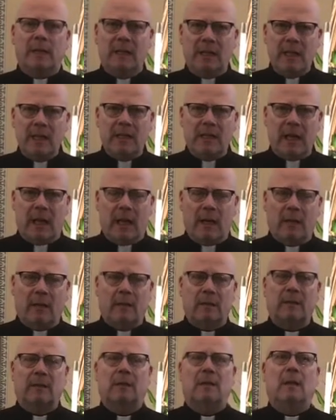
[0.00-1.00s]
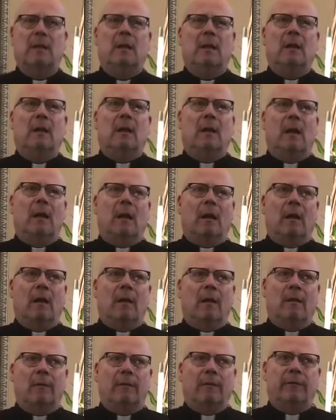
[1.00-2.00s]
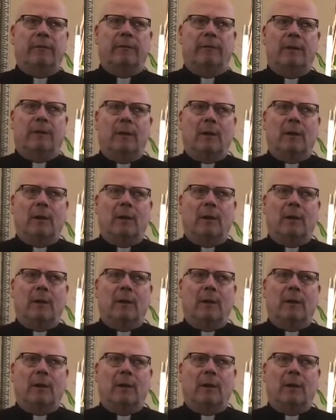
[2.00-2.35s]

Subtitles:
details of